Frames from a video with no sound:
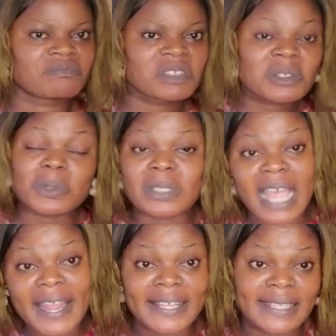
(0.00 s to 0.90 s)

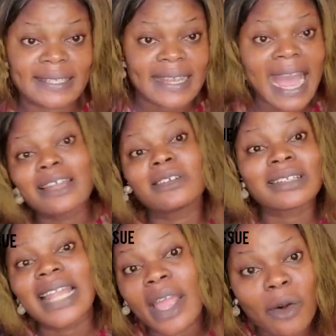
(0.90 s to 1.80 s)
Society,
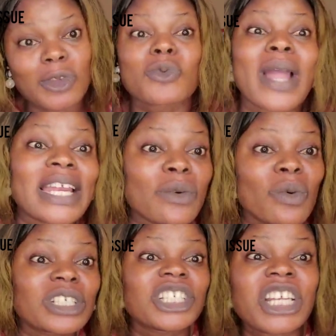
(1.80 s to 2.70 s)
adult like us, we are the
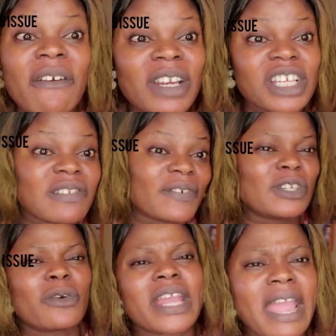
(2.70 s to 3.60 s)
ones sharing this
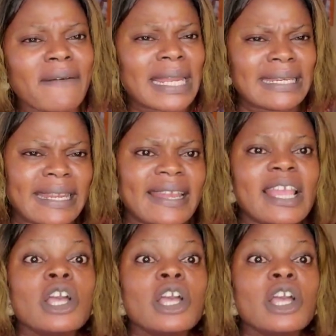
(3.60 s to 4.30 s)
video here and there.